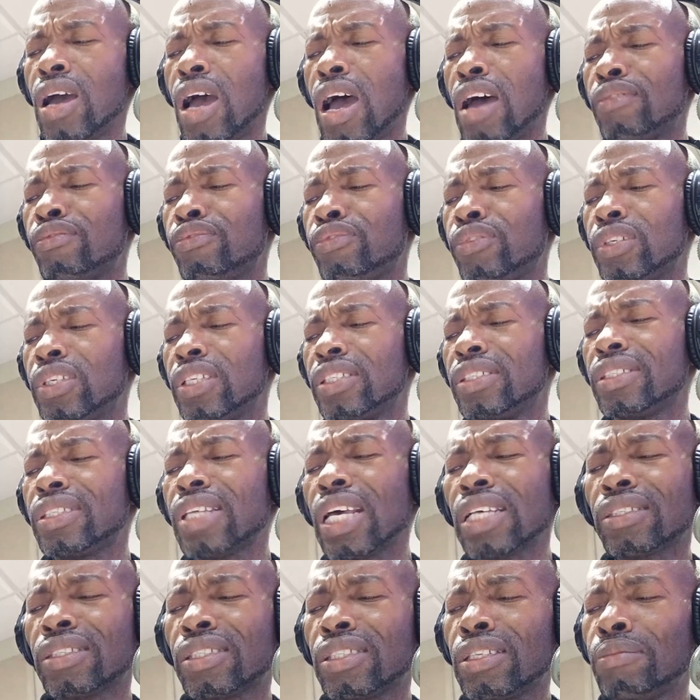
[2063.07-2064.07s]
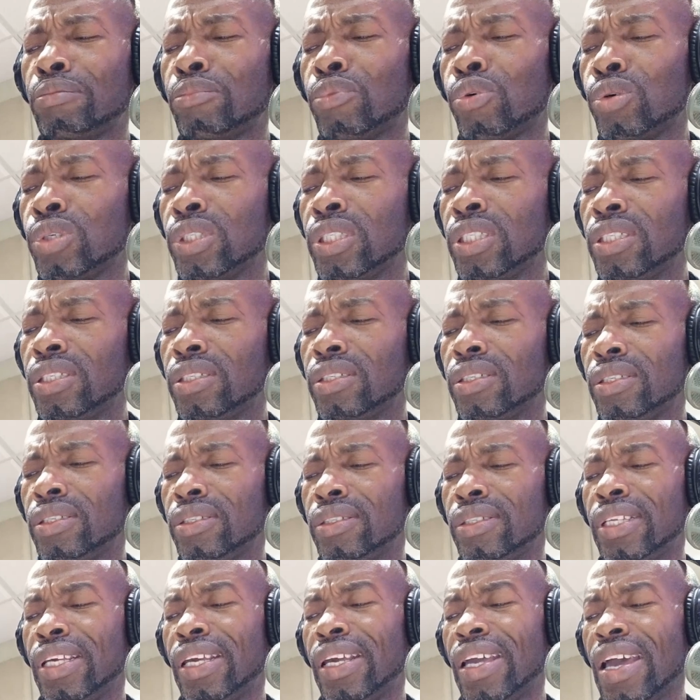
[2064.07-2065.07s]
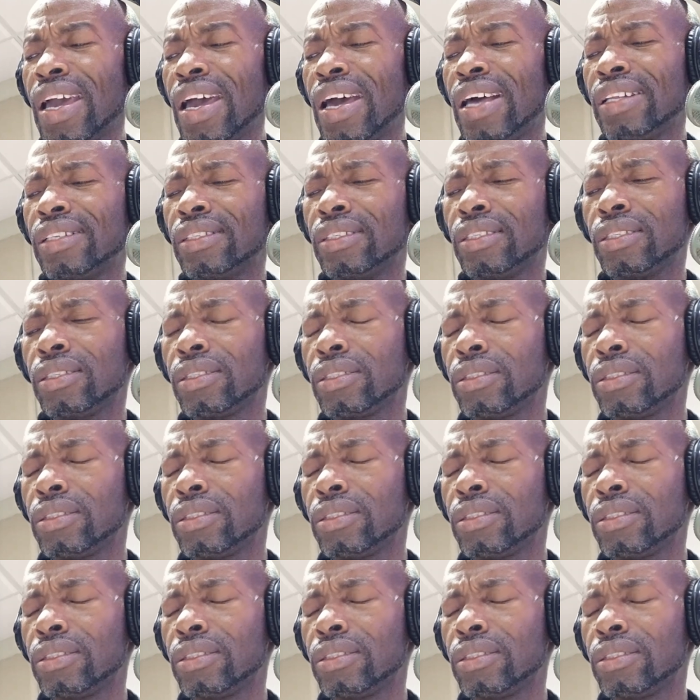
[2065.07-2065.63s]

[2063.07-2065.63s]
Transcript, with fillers: and for the testimony they held.